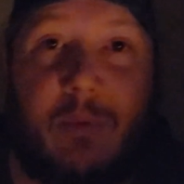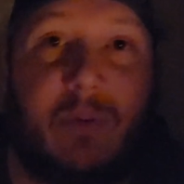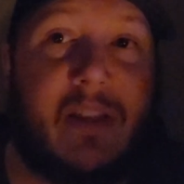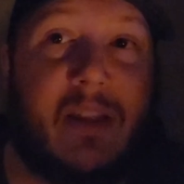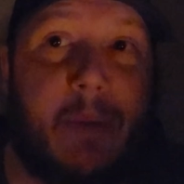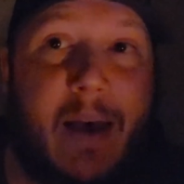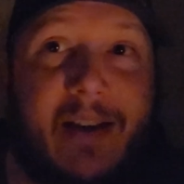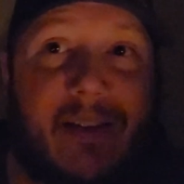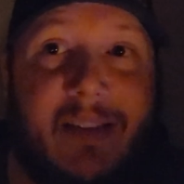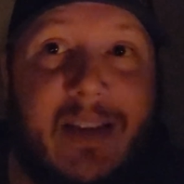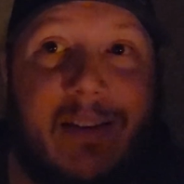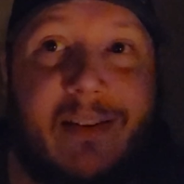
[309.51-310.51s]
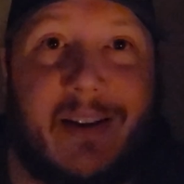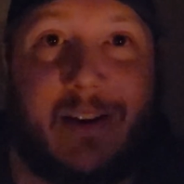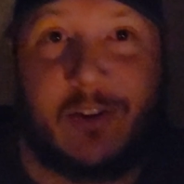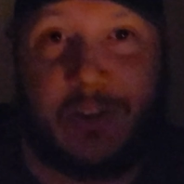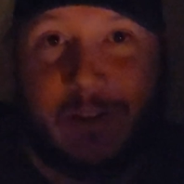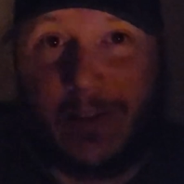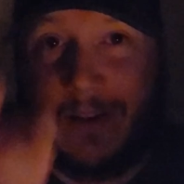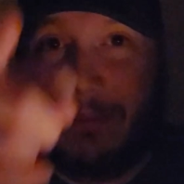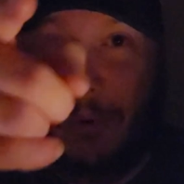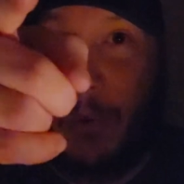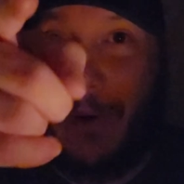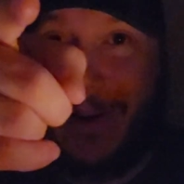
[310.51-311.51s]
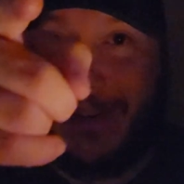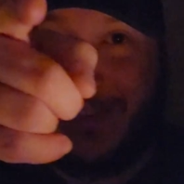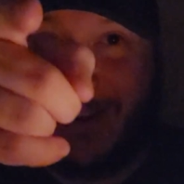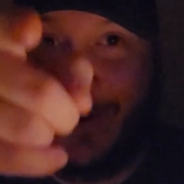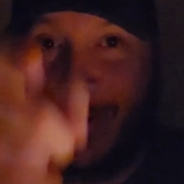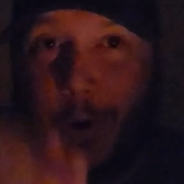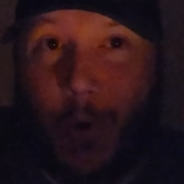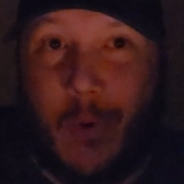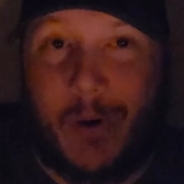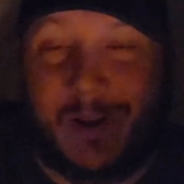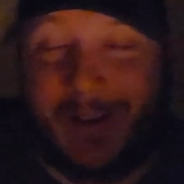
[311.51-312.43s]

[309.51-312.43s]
it was in the back seat, and it just points, go.